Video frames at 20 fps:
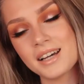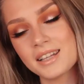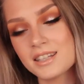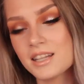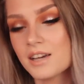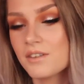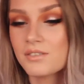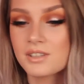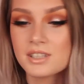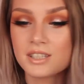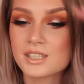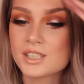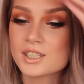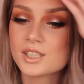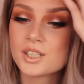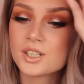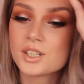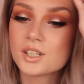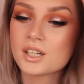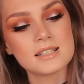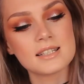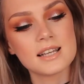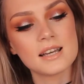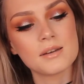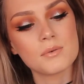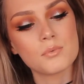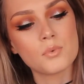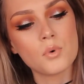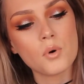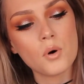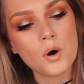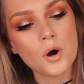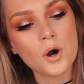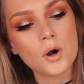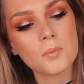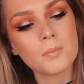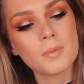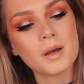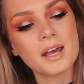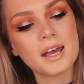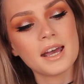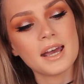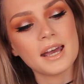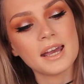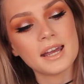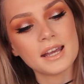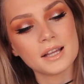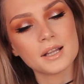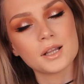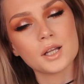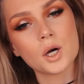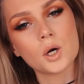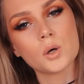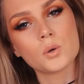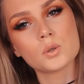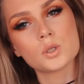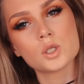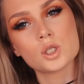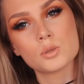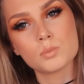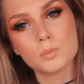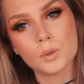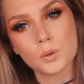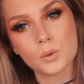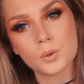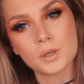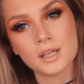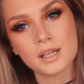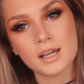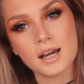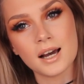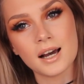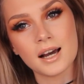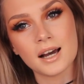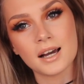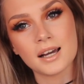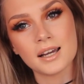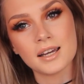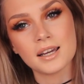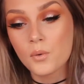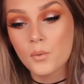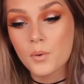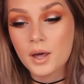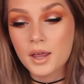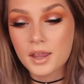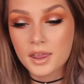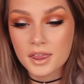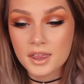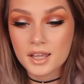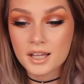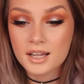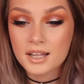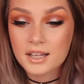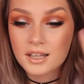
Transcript: I love this look. It's a warm halo smoky eye with